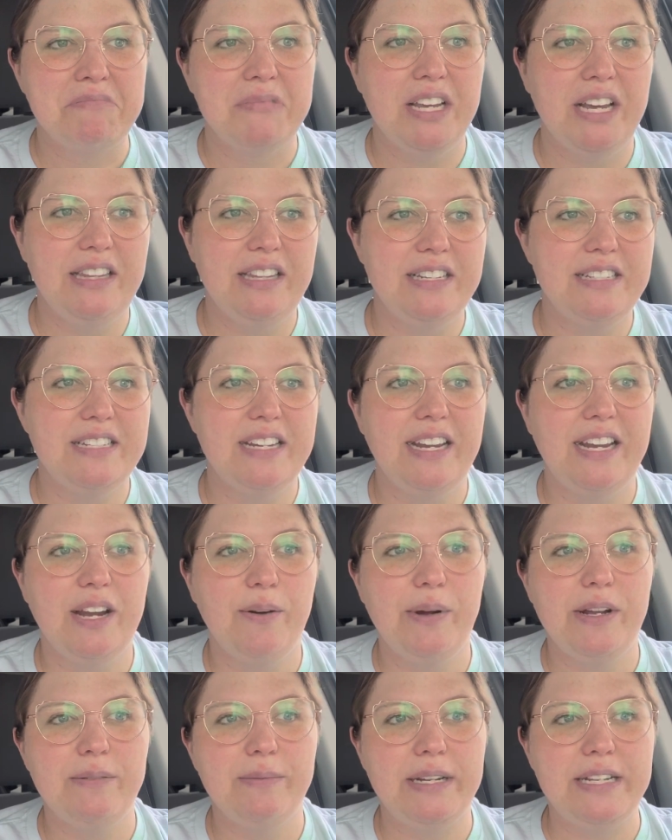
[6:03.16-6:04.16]
And then today I
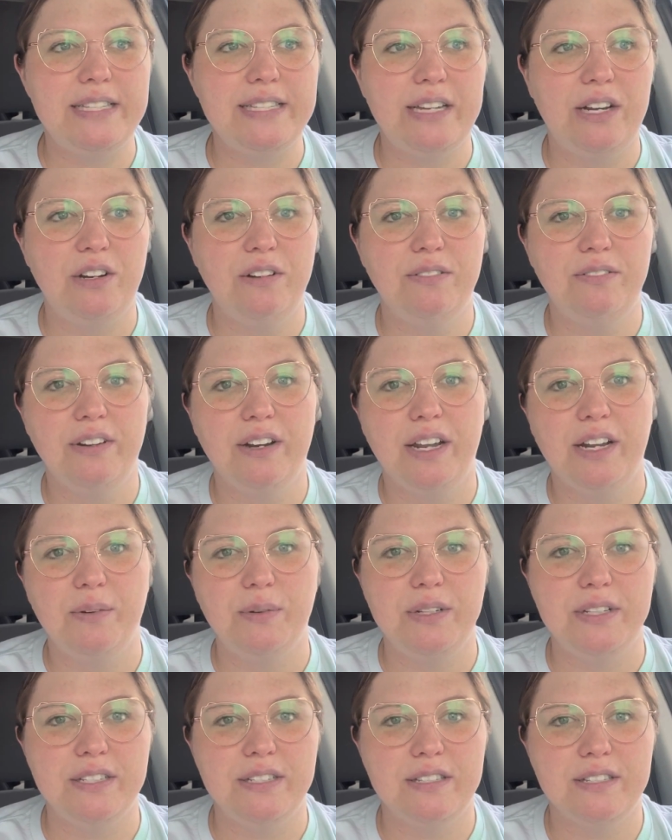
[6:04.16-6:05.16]
weighed myself and I
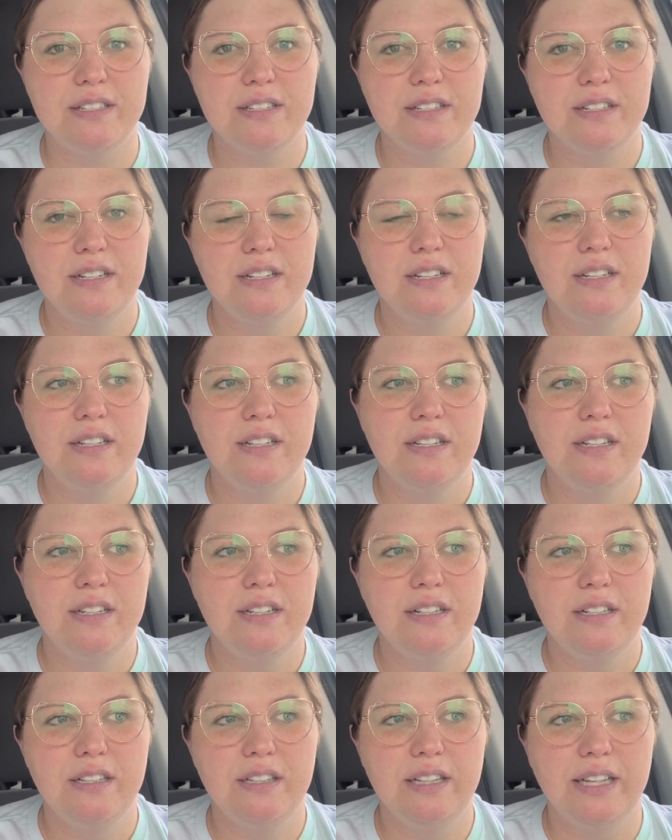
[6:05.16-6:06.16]
was
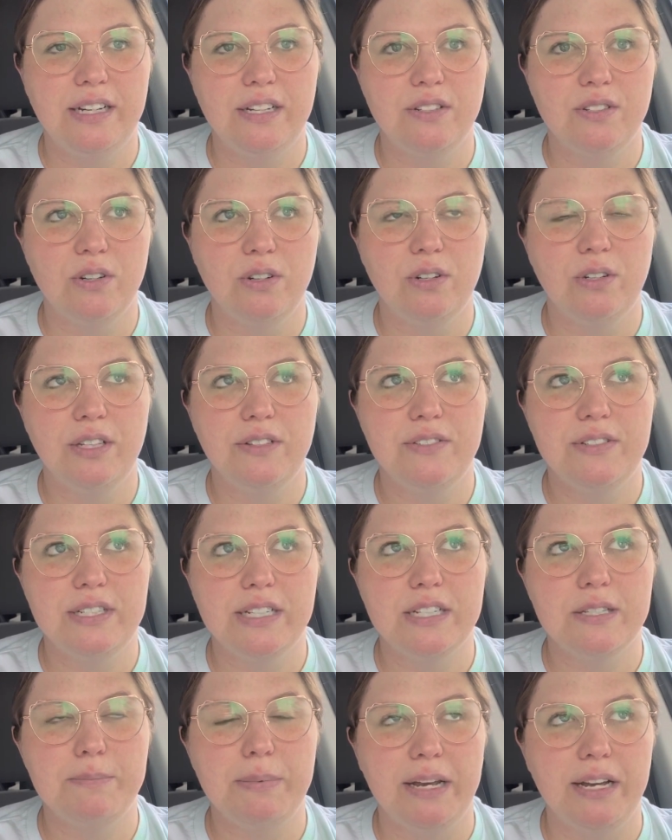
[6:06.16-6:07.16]
like a total of
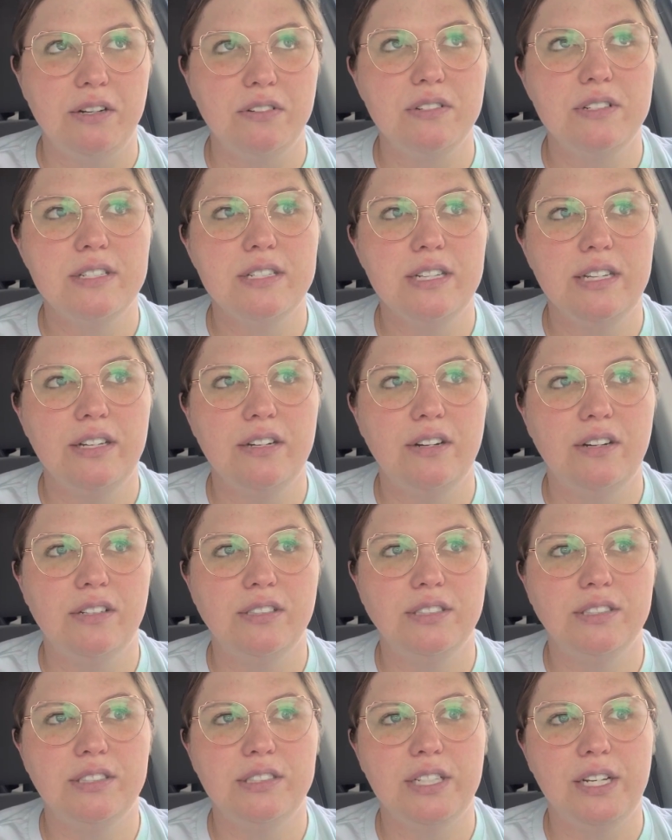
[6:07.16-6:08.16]
six pounds in
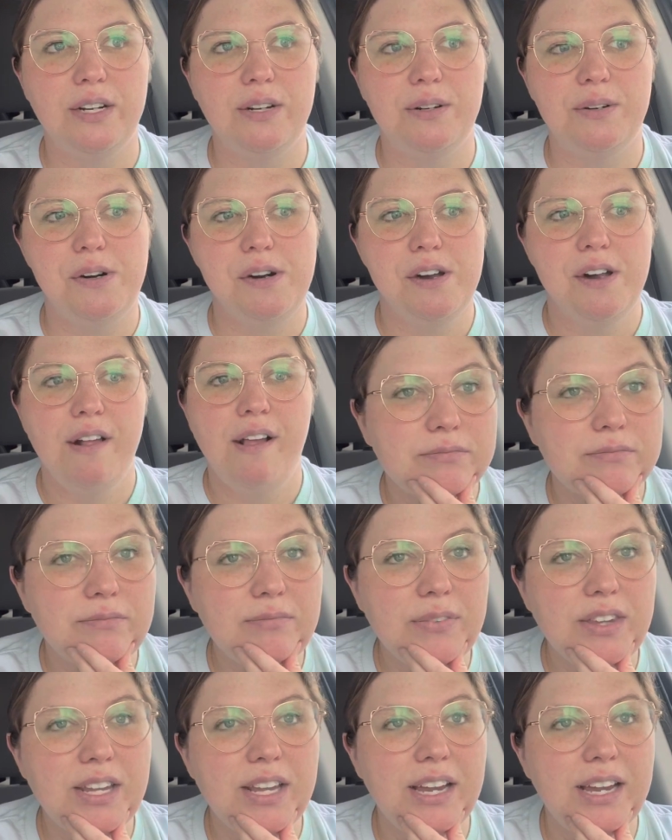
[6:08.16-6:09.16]
all. So
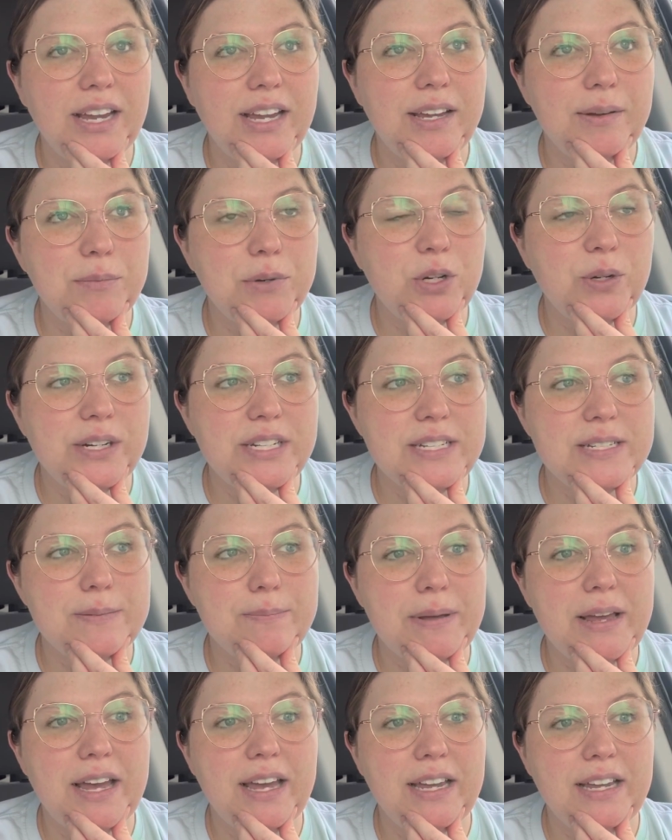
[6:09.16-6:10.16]
I'm going to
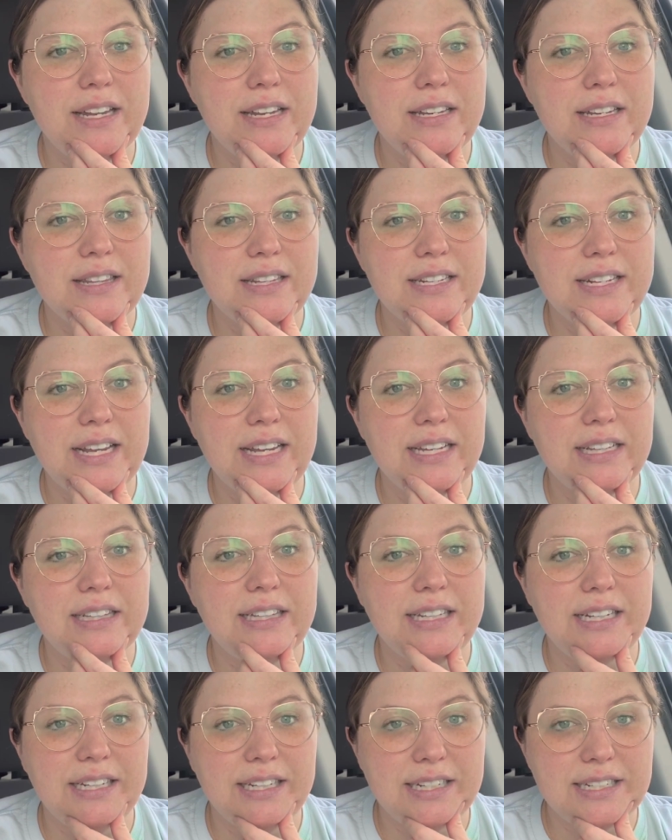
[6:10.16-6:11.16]
spend the day
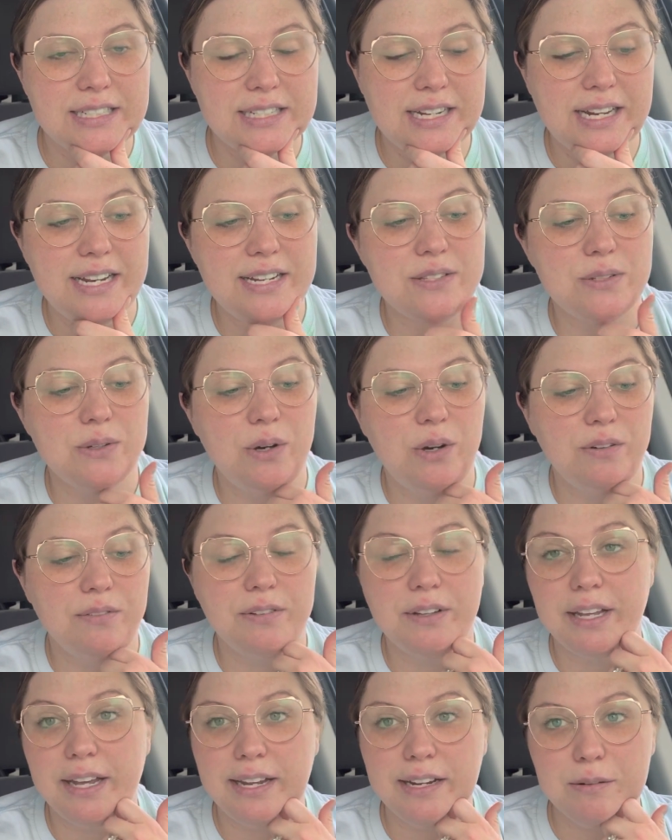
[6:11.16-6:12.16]
cleaning today, so
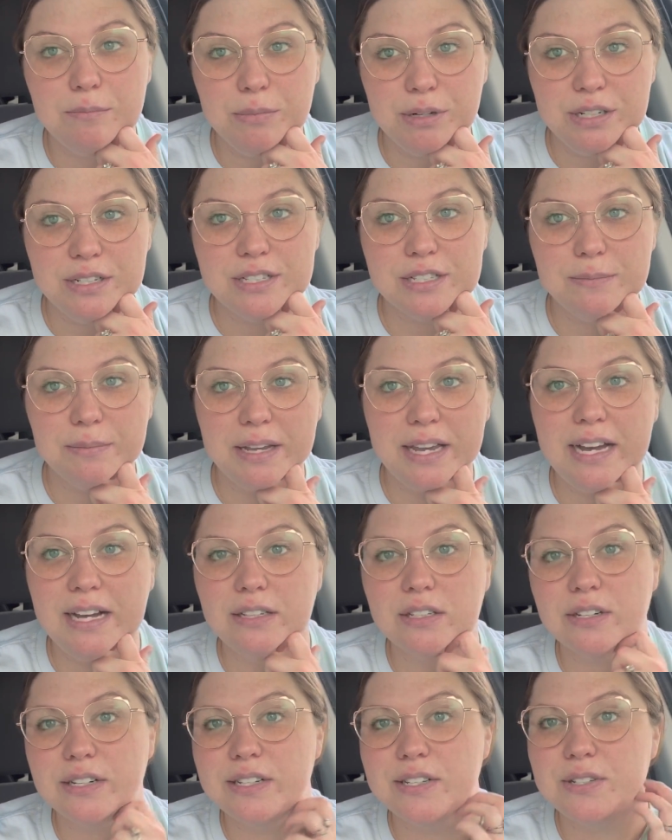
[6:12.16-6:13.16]
hopefully I can burn some
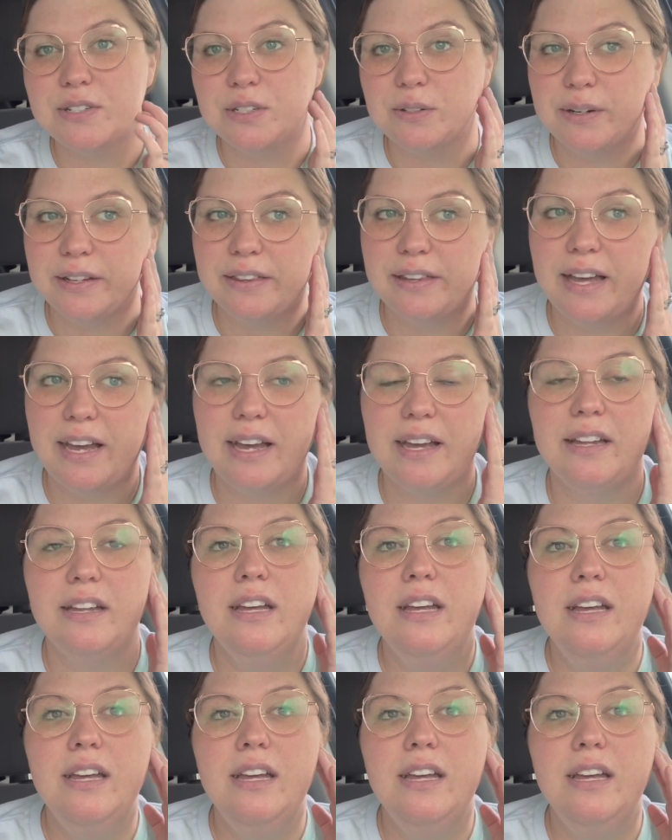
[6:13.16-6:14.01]
calories doing that.